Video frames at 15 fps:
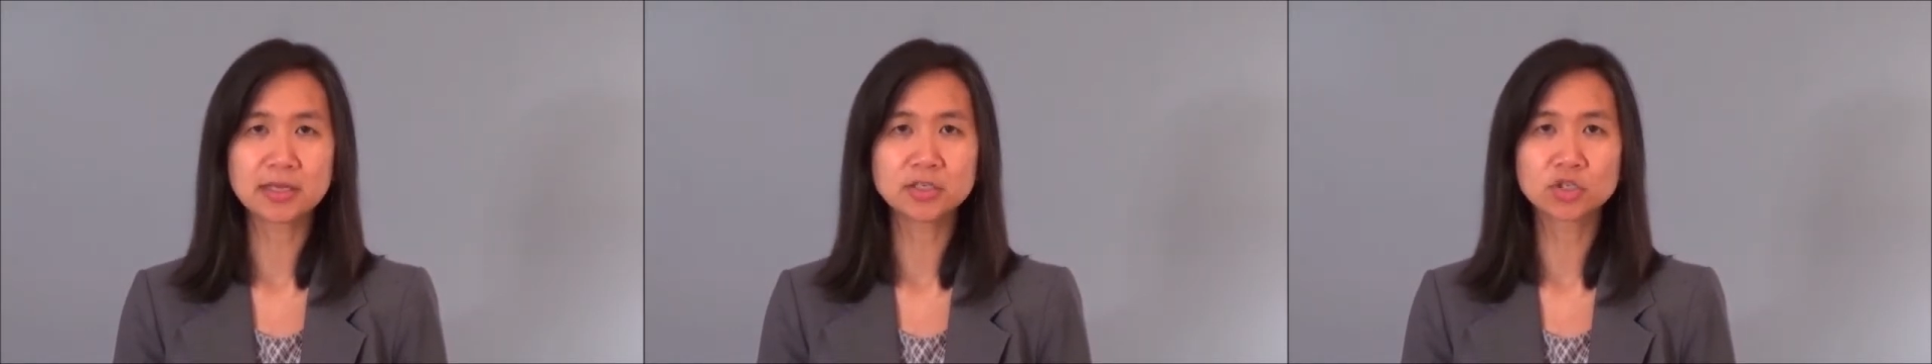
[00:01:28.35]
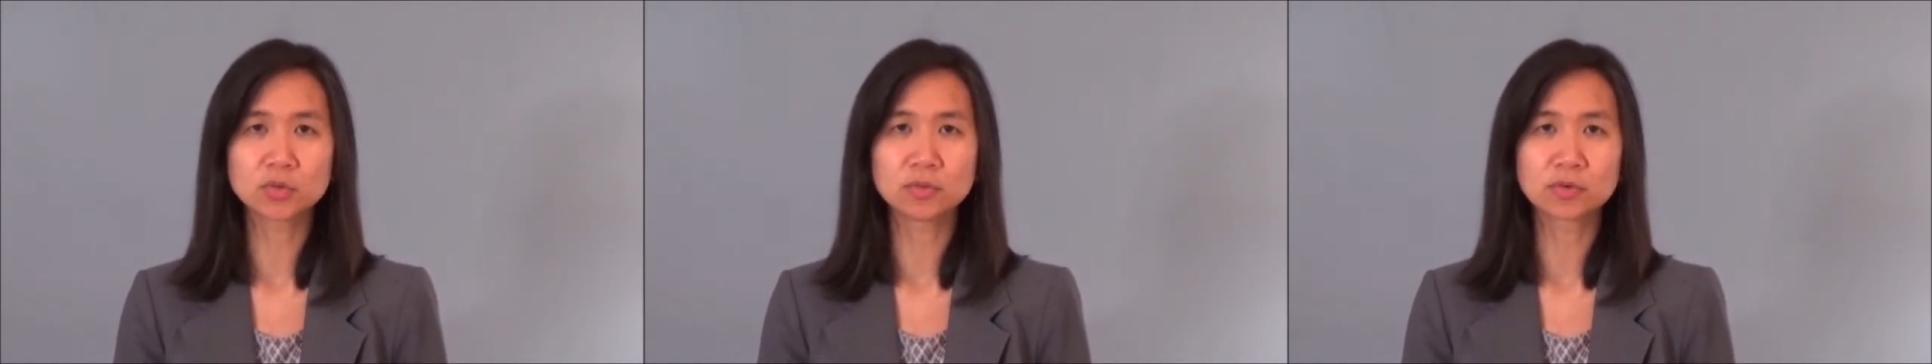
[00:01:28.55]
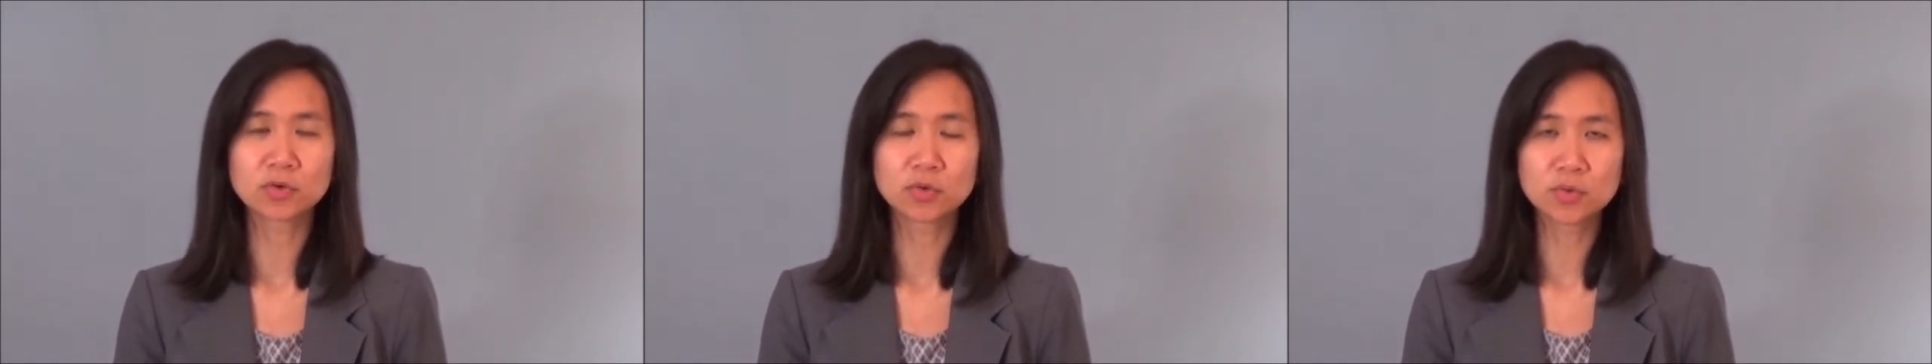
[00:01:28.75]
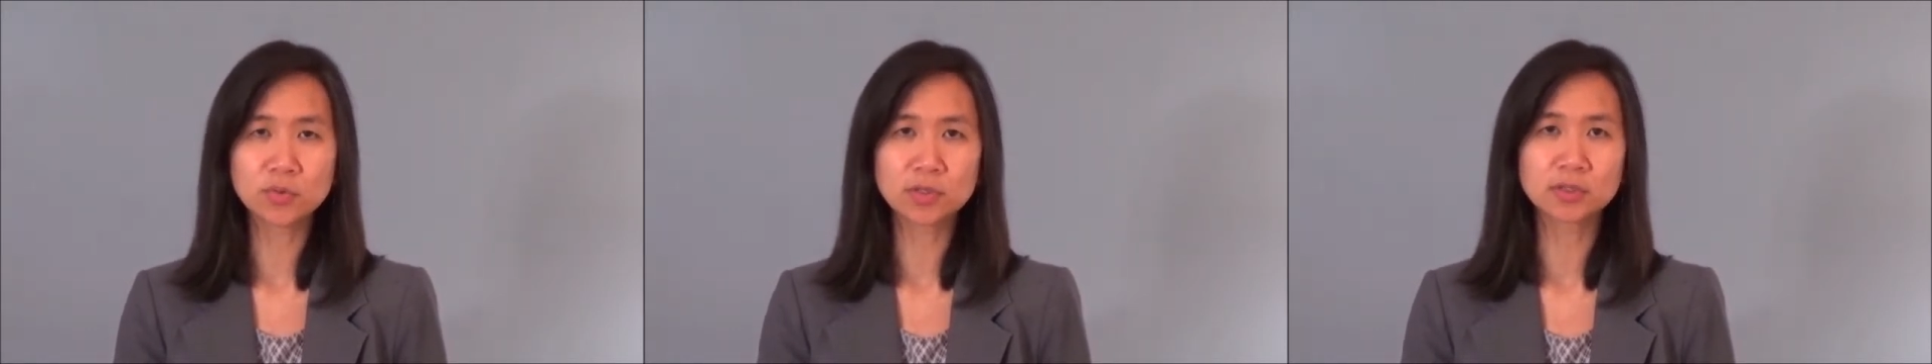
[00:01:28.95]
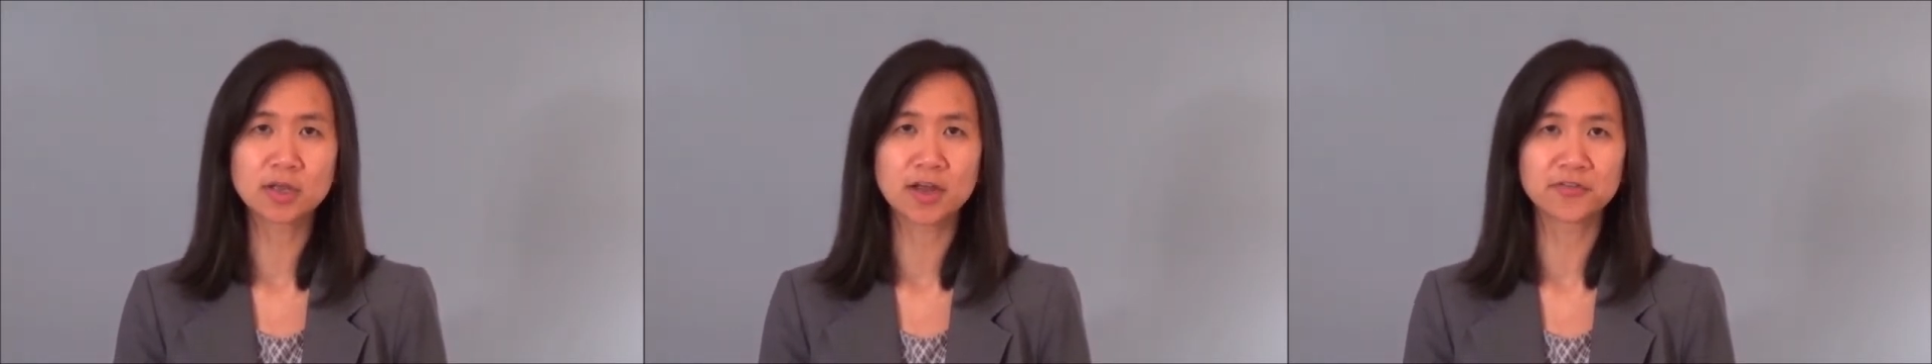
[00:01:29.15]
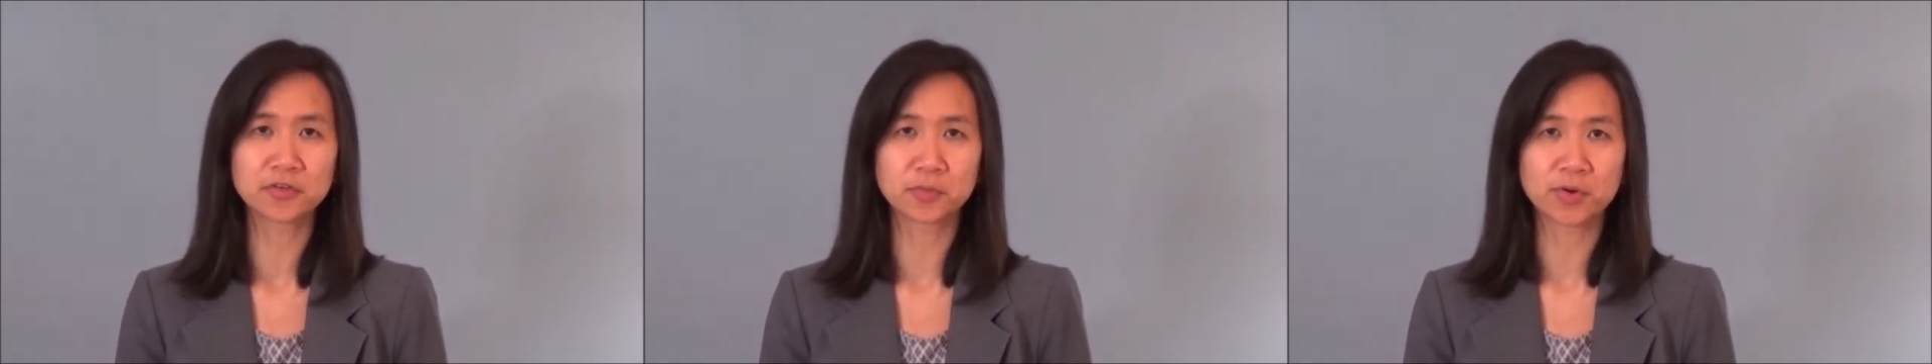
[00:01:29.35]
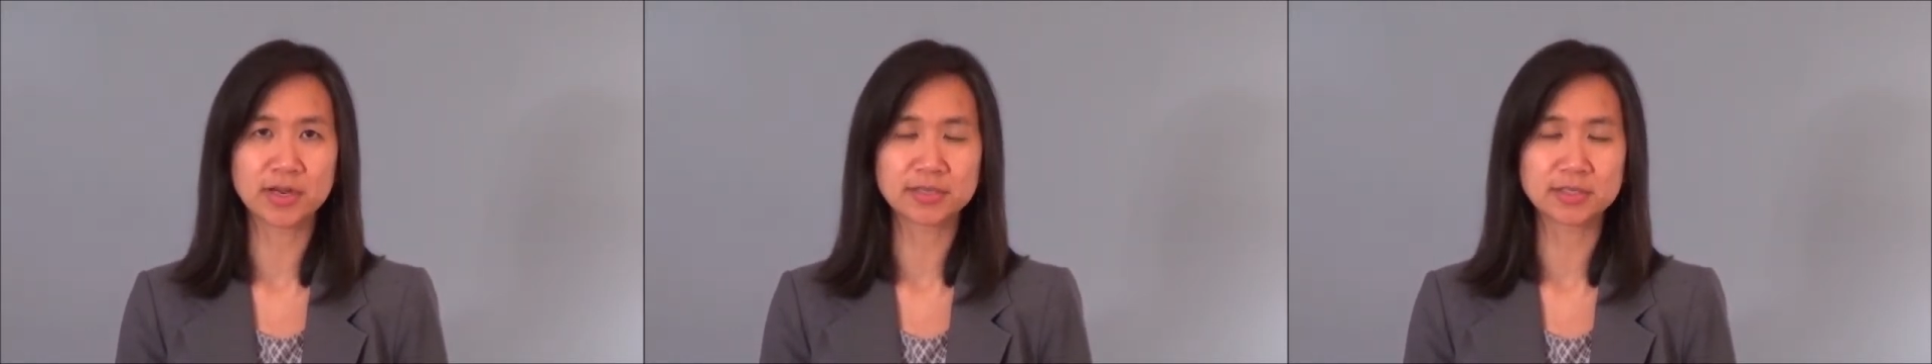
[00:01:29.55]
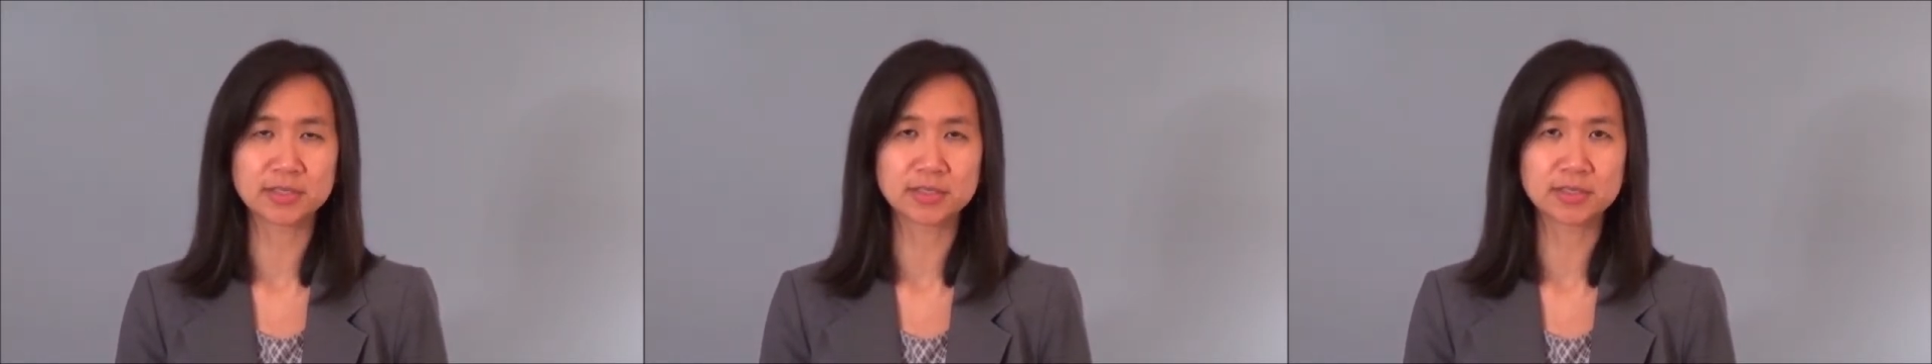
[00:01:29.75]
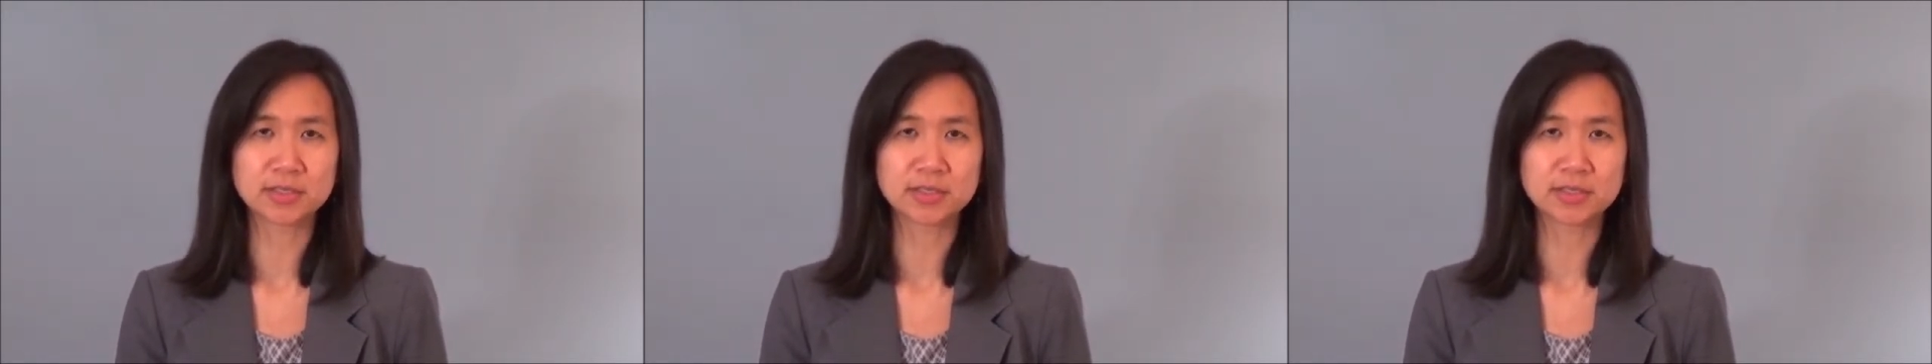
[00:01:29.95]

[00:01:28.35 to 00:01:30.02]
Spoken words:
accrue unlawful presence